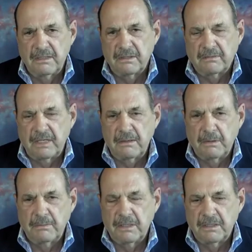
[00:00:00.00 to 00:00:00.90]
of
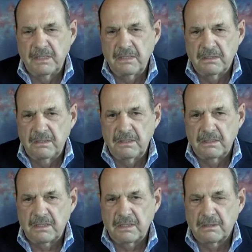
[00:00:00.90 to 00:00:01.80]
capabilities and
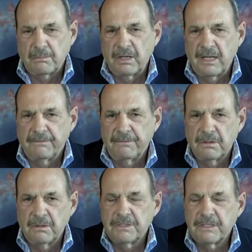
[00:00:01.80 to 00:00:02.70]
these kinds of
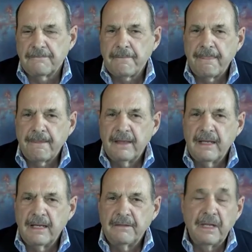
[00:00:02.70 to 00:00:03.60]
platforms.
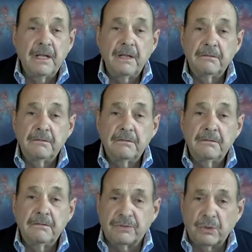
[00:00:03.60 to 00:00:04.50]
And then,
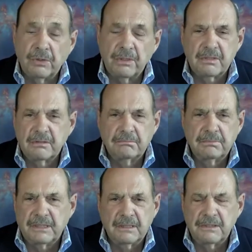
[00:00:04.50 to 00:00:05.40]
of course,
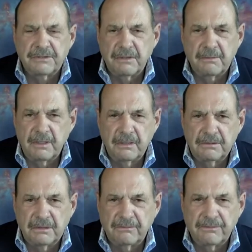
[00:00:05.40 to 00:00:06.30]
because they're
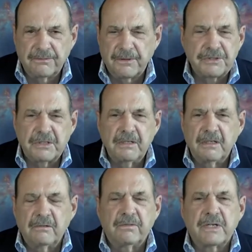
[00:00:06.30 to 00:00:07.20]
first-in
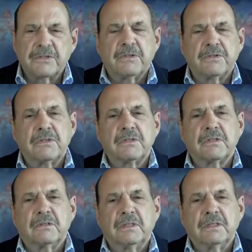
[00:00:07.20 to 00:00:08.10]
investors and
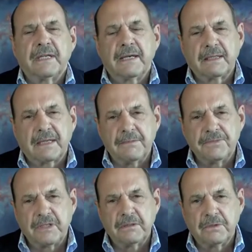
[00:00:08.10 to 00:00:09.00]
so on, that comes
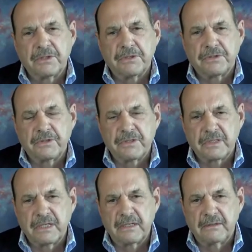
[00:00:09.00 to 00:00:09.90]
in with a certain
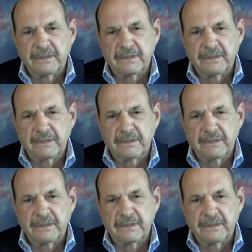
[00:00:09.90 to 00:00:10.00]
set of